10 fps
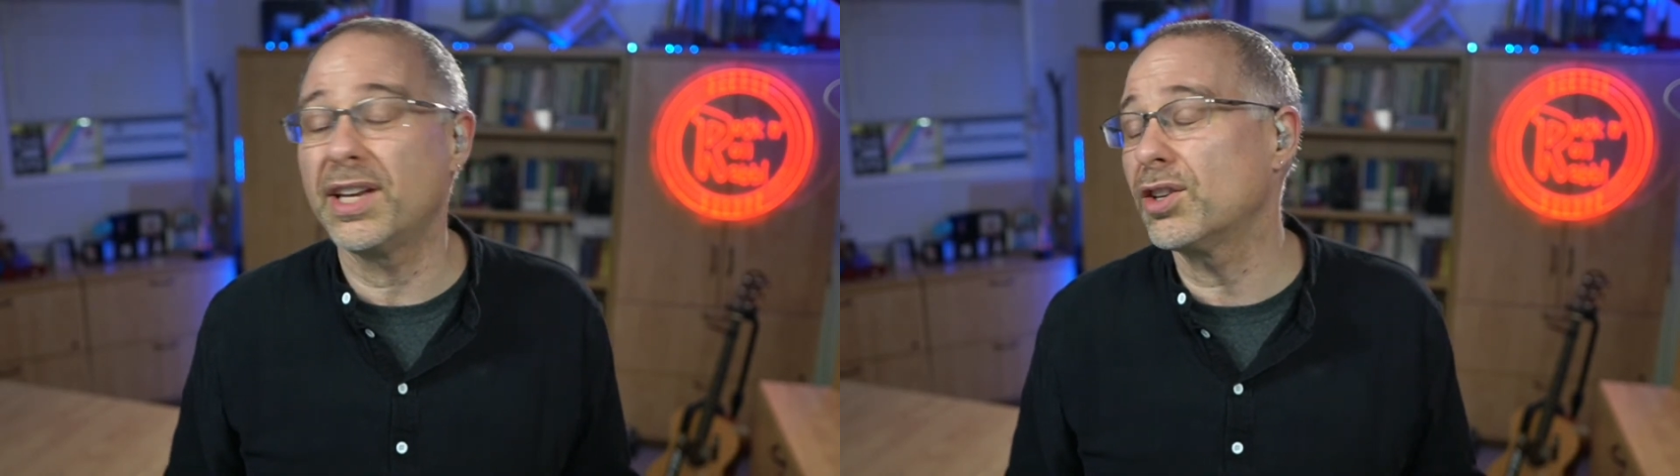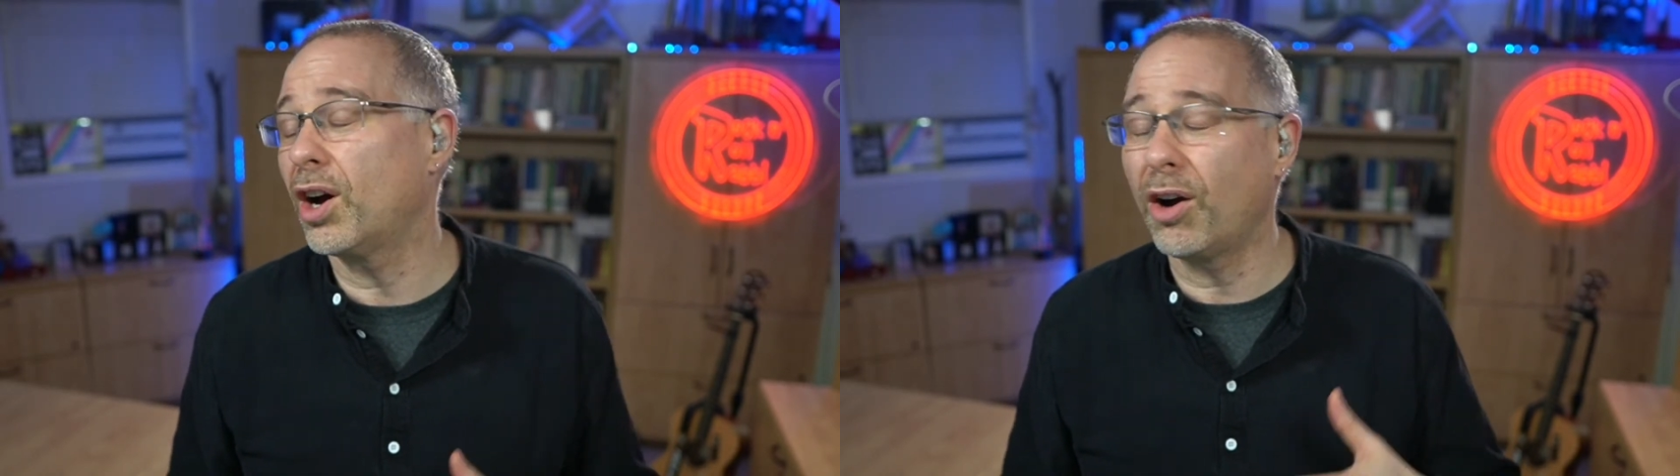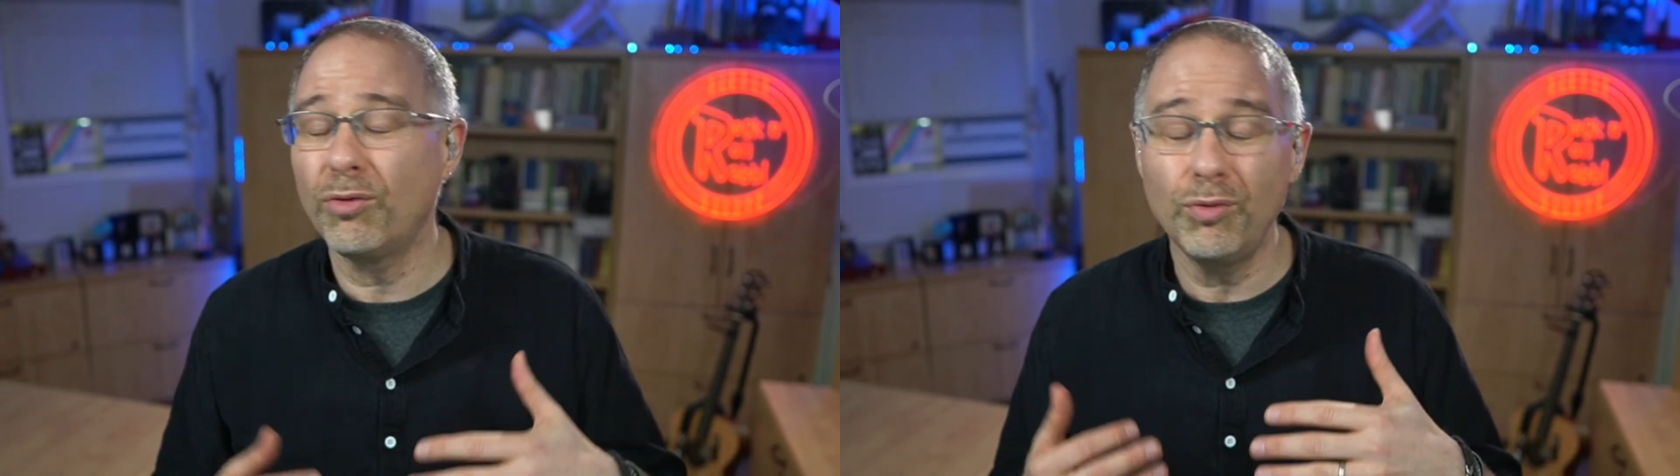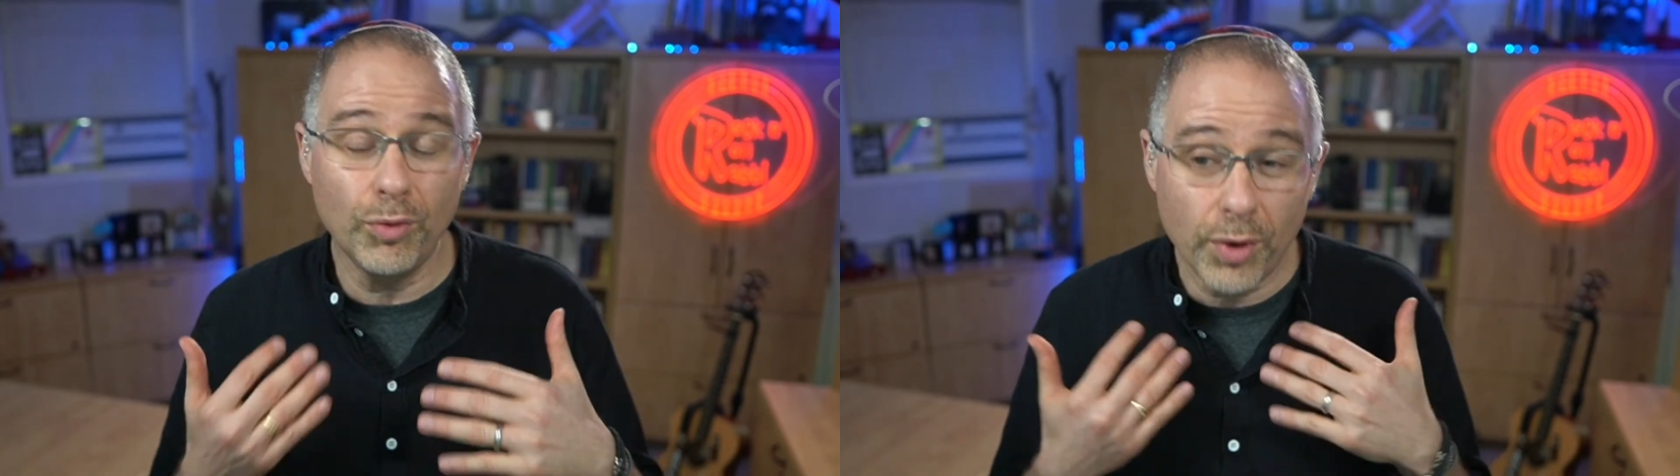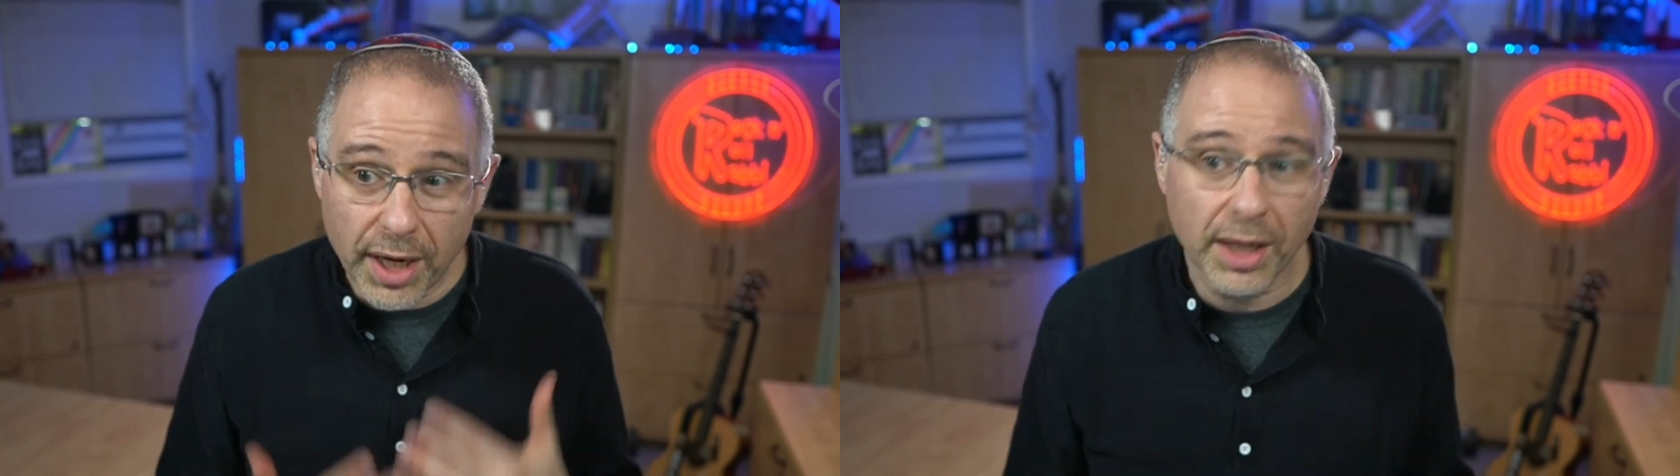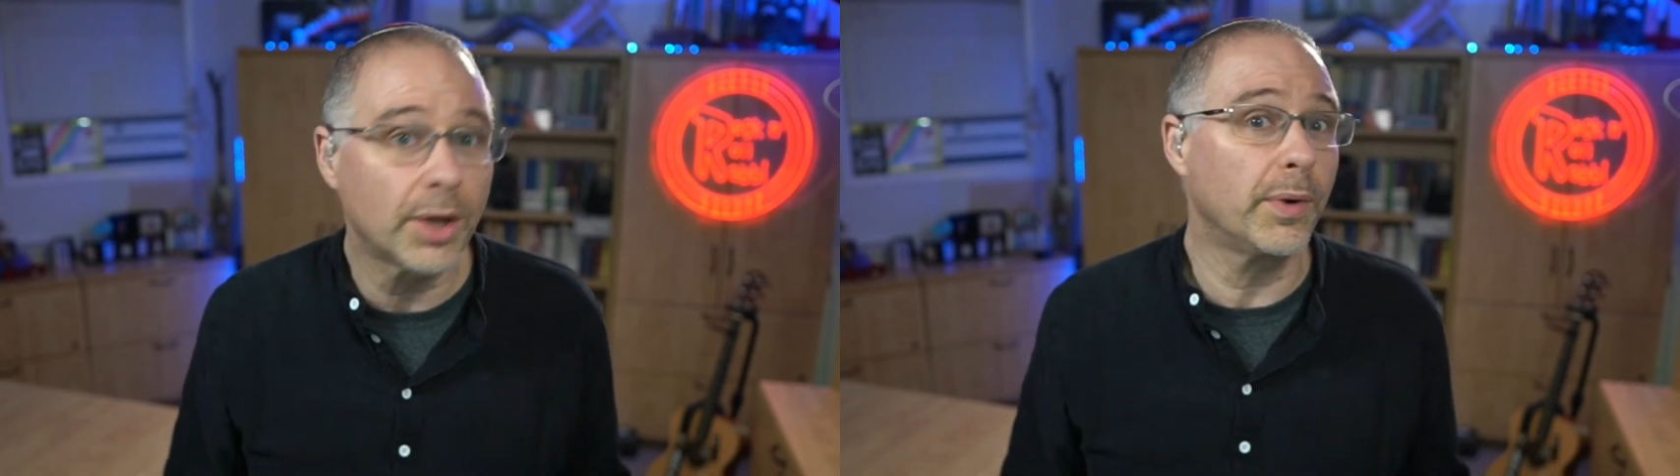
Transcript: is a really,